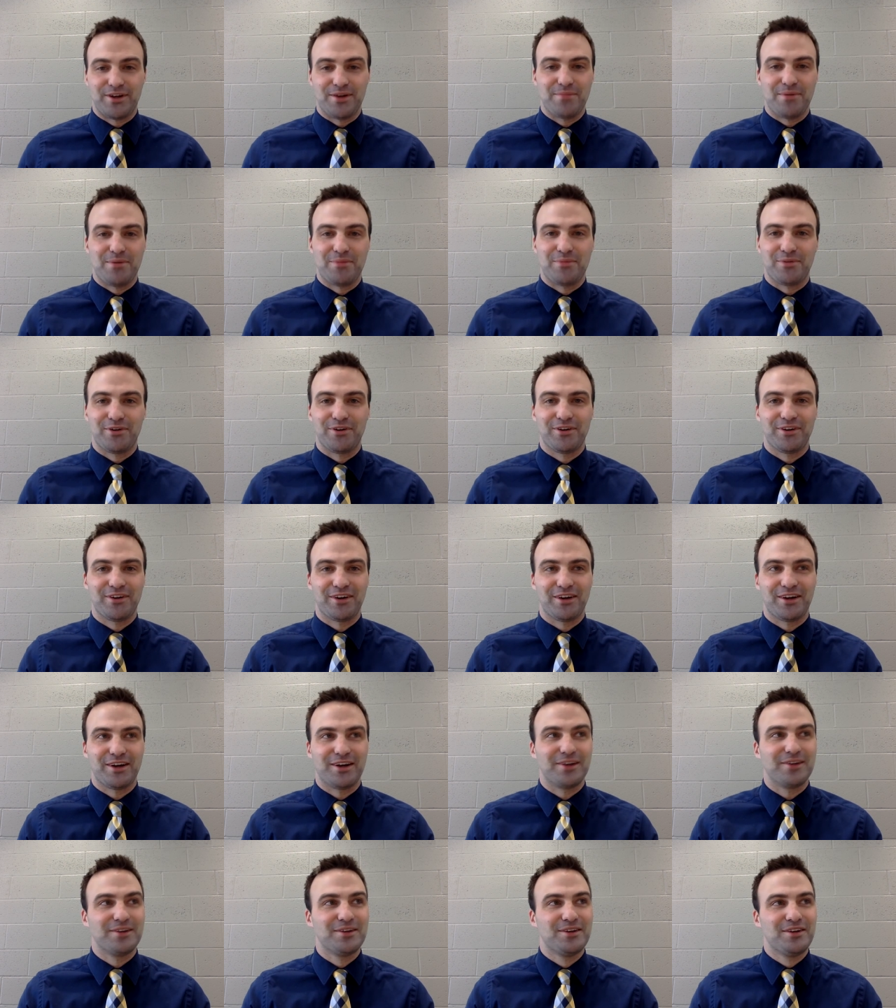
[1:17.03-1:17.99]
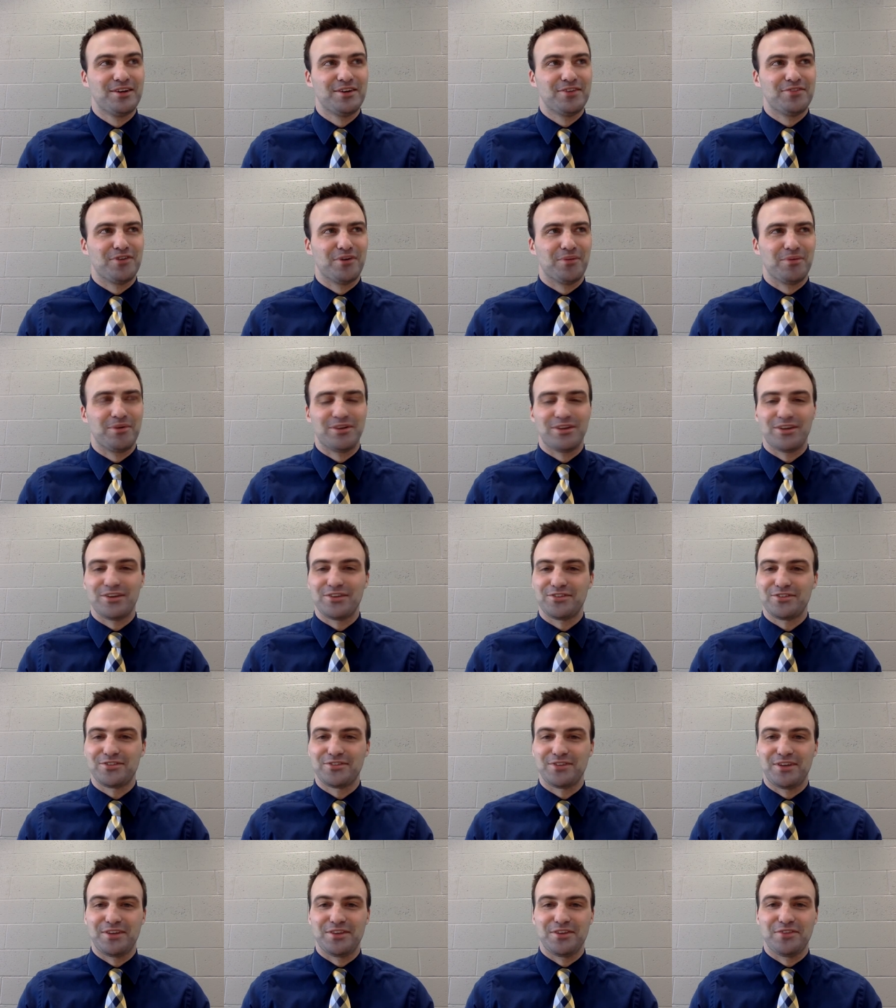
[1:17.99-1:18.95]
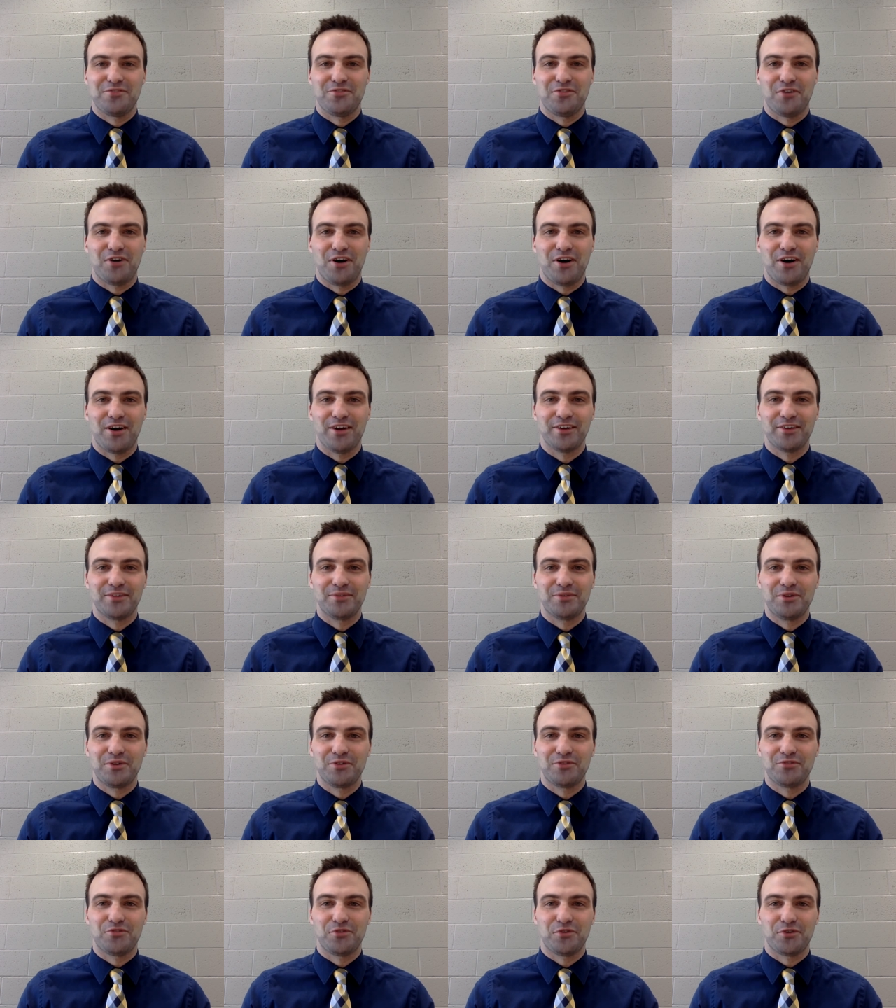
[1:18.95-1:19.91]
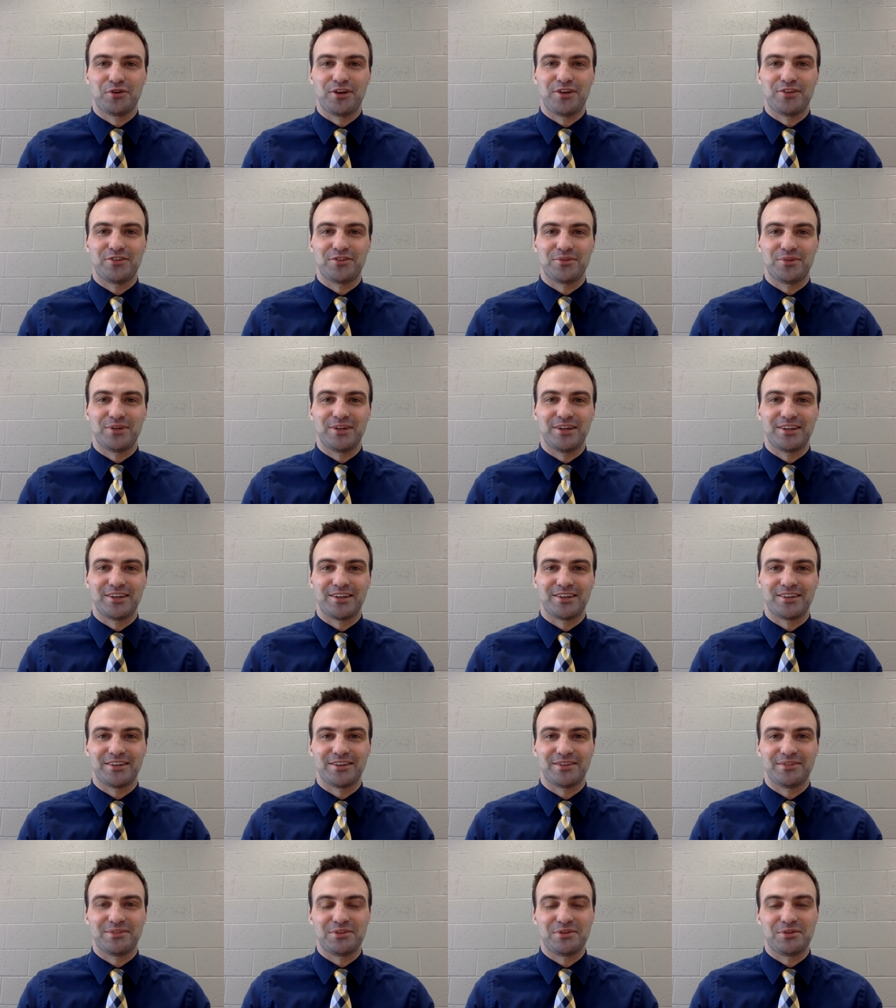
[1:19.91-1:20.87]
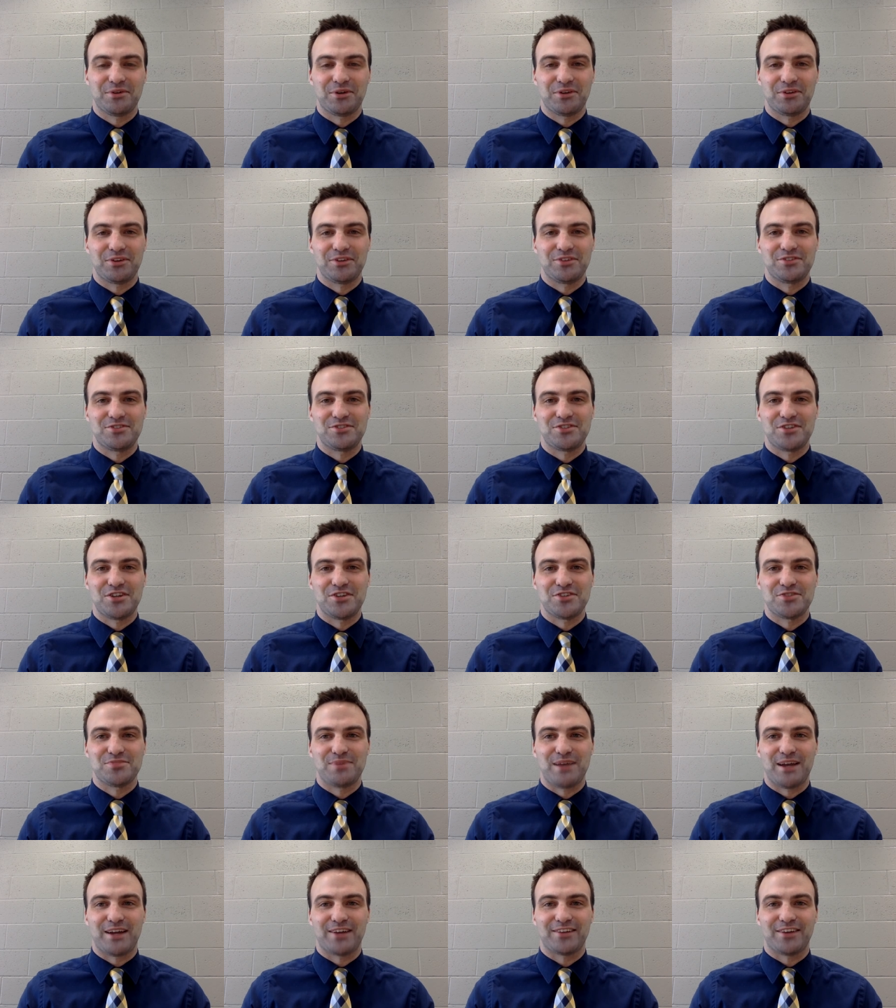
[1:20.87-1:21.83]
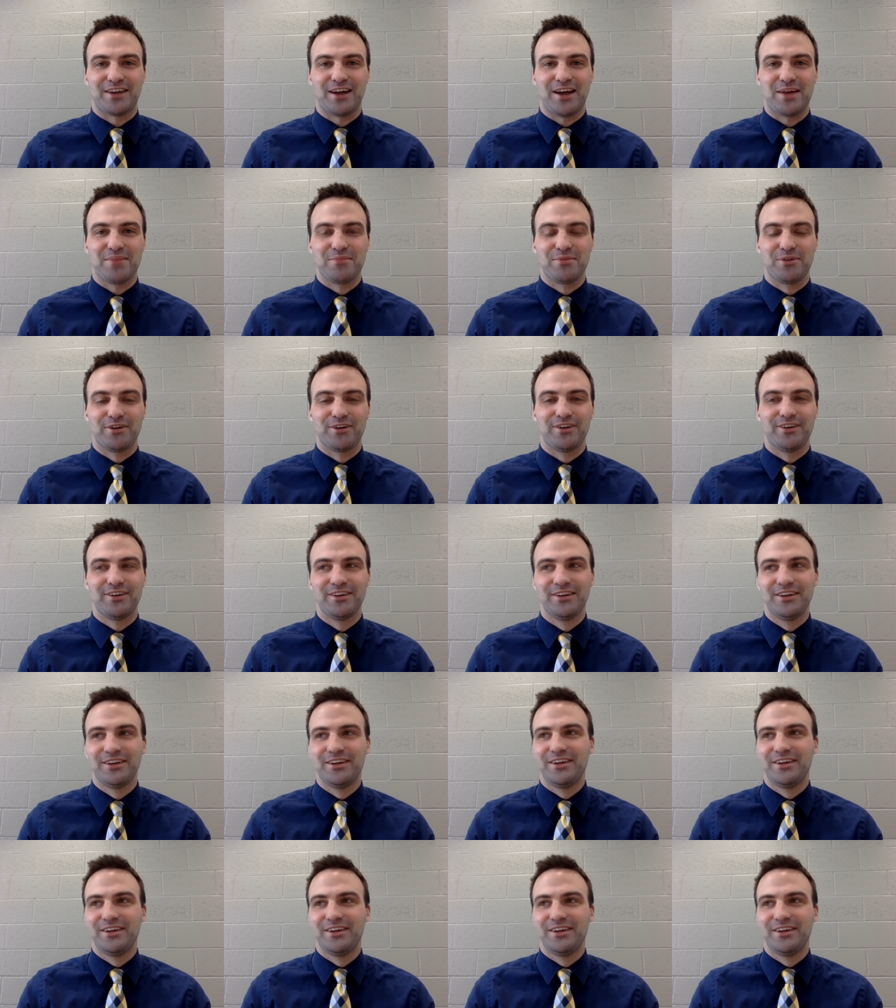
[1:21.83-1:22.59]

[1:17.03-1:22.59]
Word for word: I remember uh, filming this in the fall, and we were four days a week, and then we quickly changed back to hybrid.